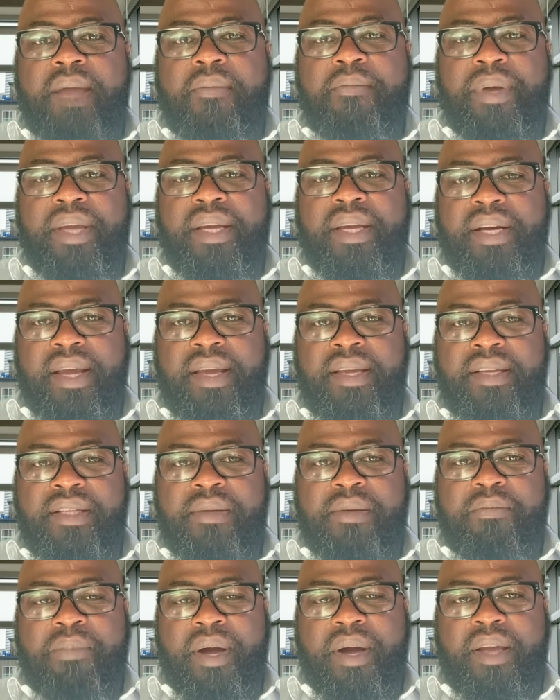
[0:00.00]
being
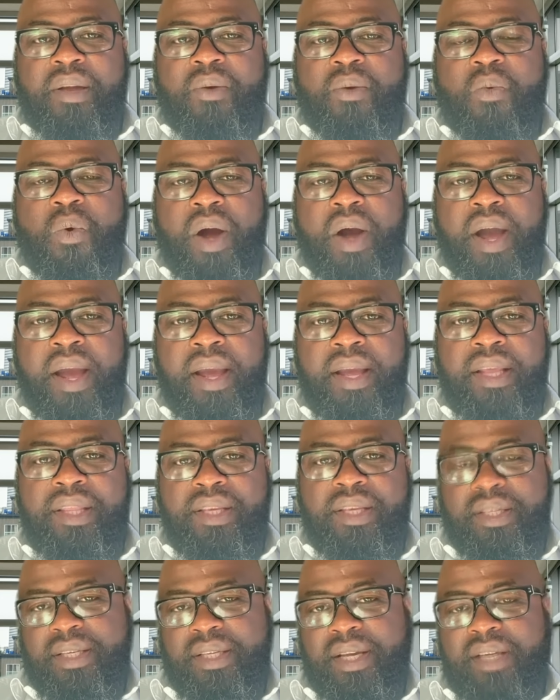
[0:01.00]
raised by why
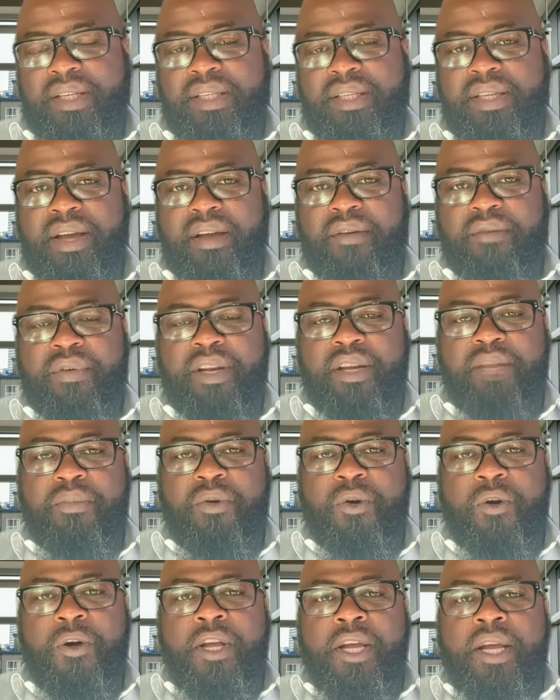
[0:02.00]
these sanctions are
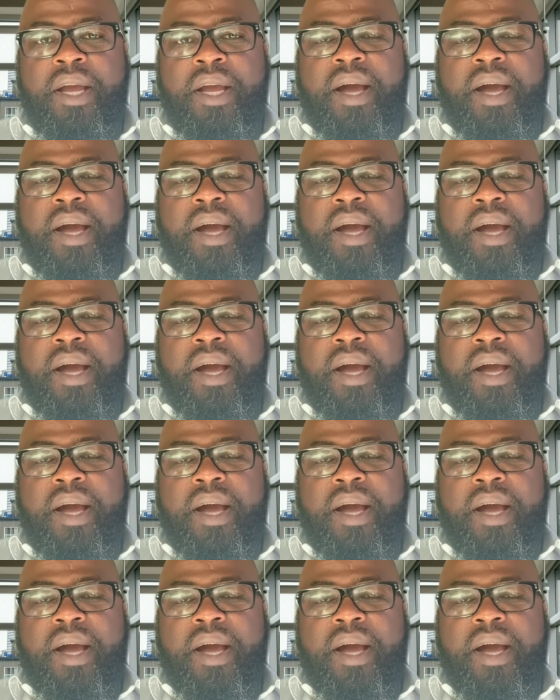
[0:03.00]
available.